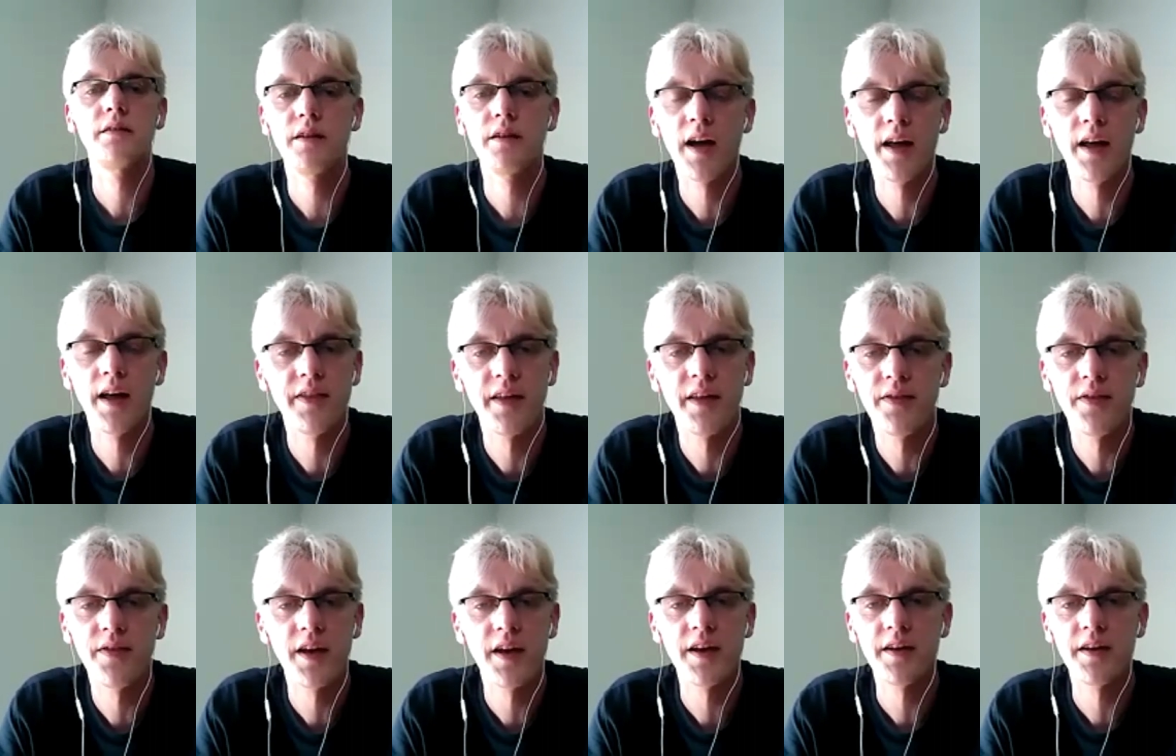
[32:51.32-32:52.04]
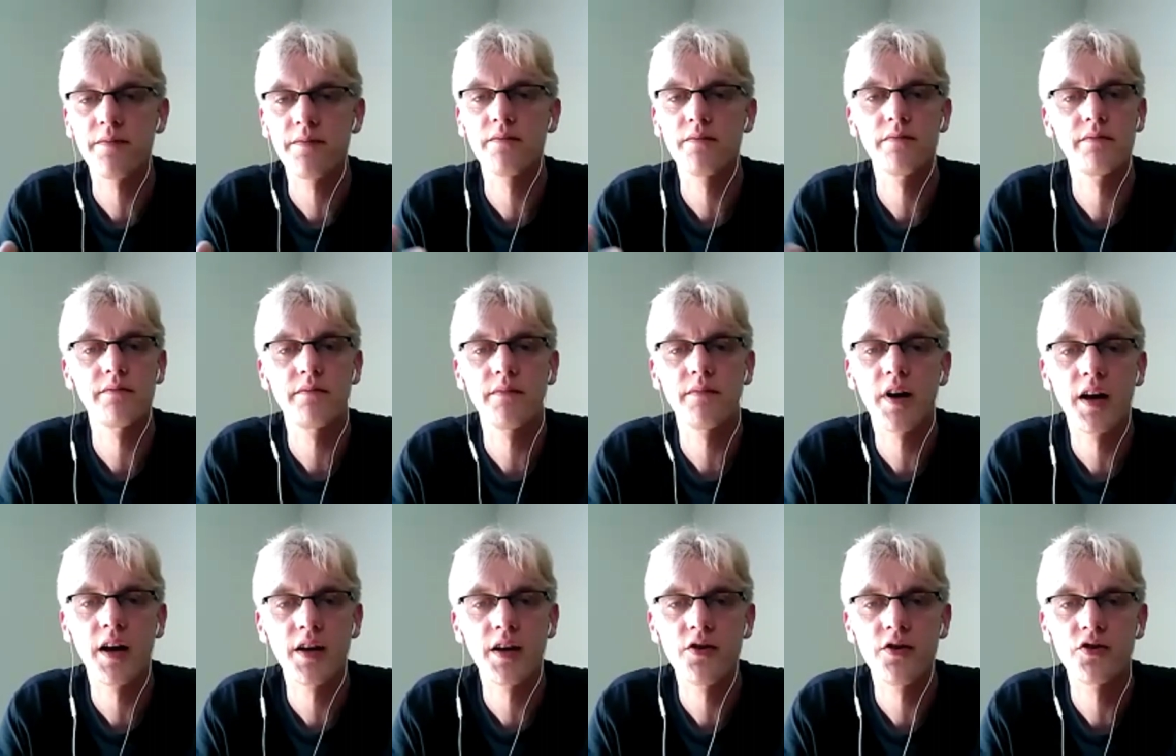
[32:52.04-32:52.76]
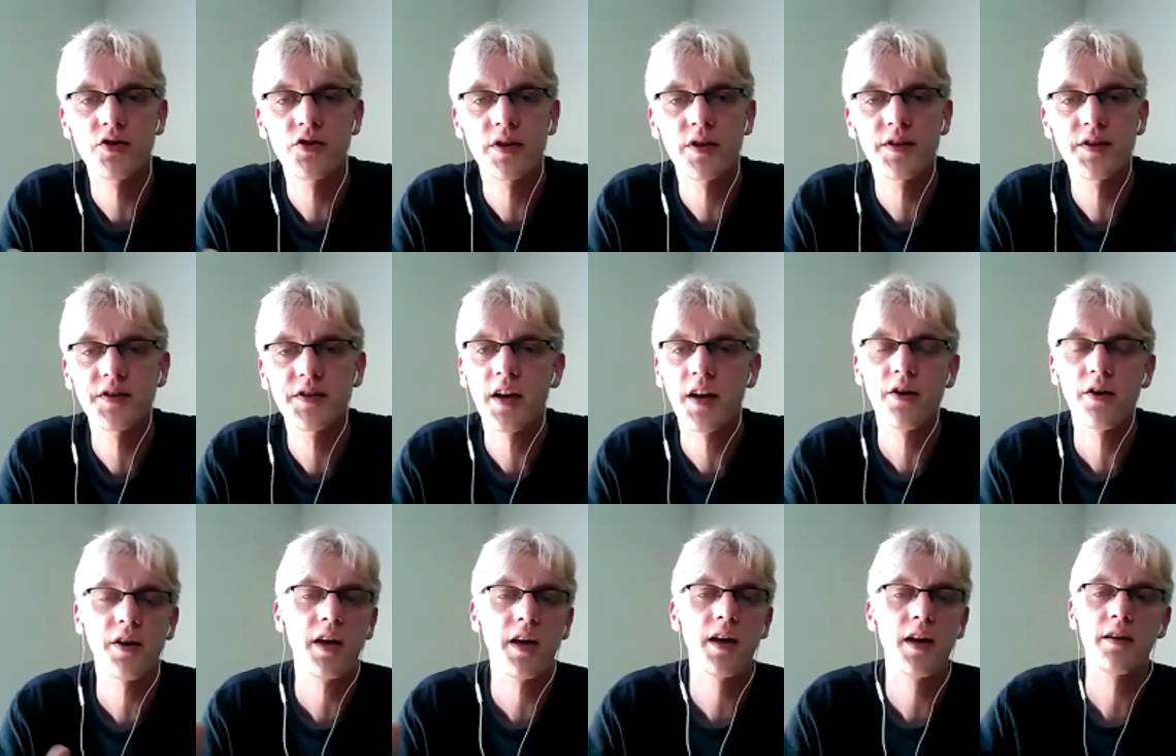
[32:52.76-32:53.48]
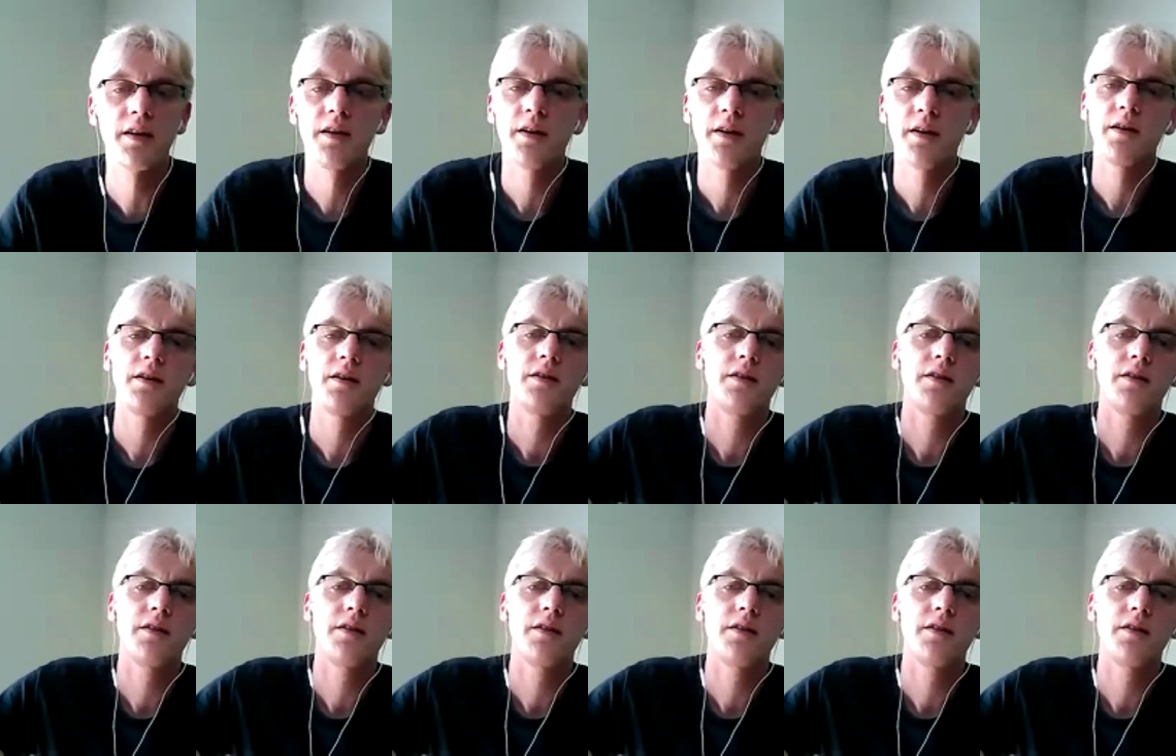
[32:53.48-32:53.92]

then I usually say, okay,